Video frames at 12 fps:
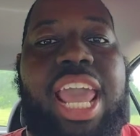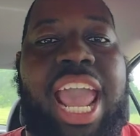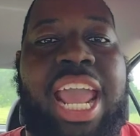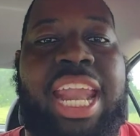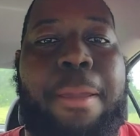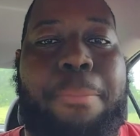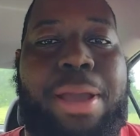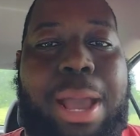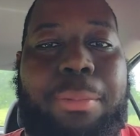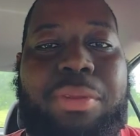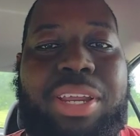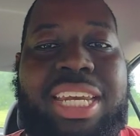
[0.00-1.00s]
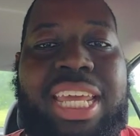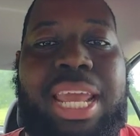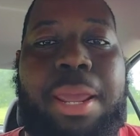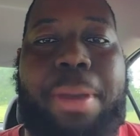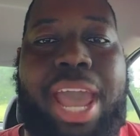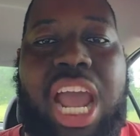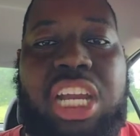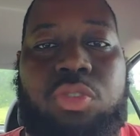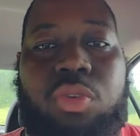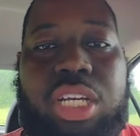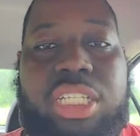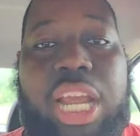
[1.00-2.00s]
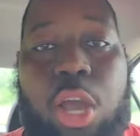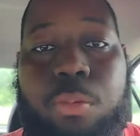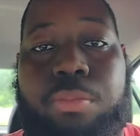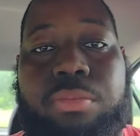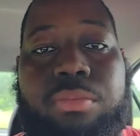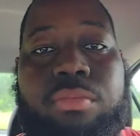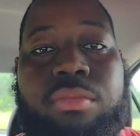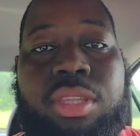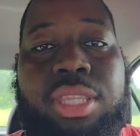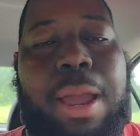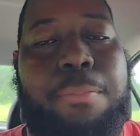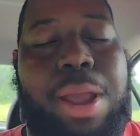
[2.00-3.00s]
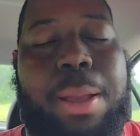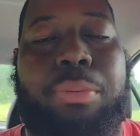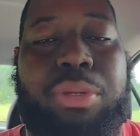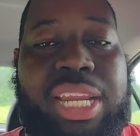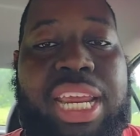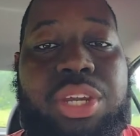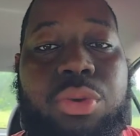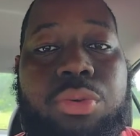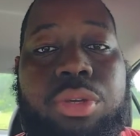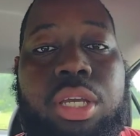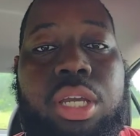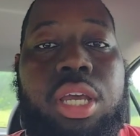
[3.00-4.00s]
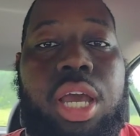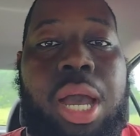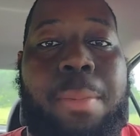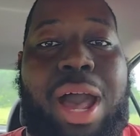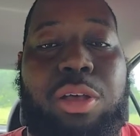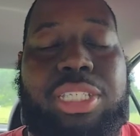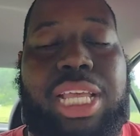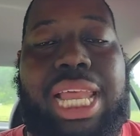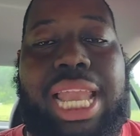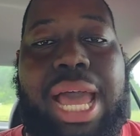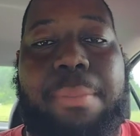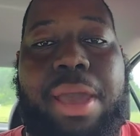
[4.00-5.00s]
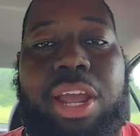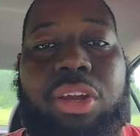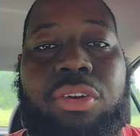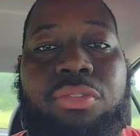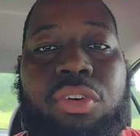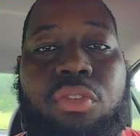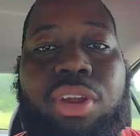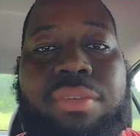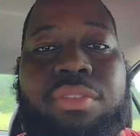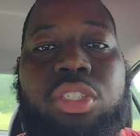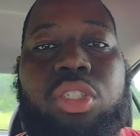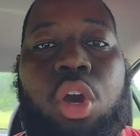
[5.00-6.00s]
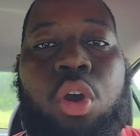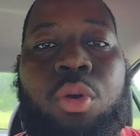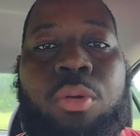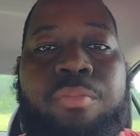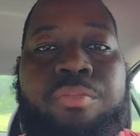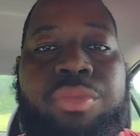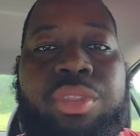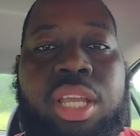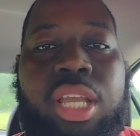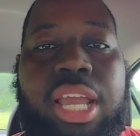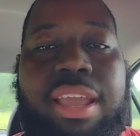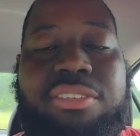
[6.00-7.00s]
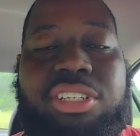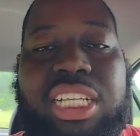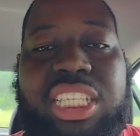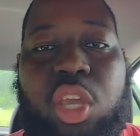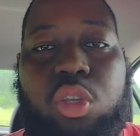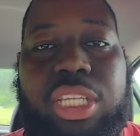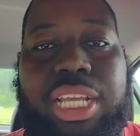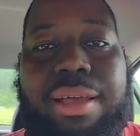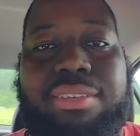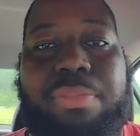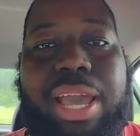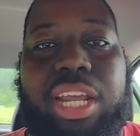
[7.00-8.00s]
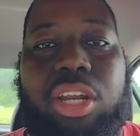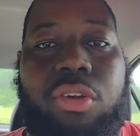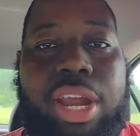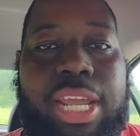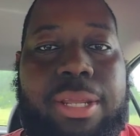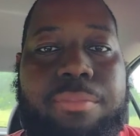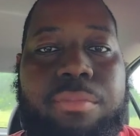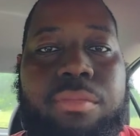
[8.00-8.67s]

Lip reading: And they probably need pass rush help. Not probably, they do. Outside linebacker for the Ravens. So, if Justin Houston comes back, great.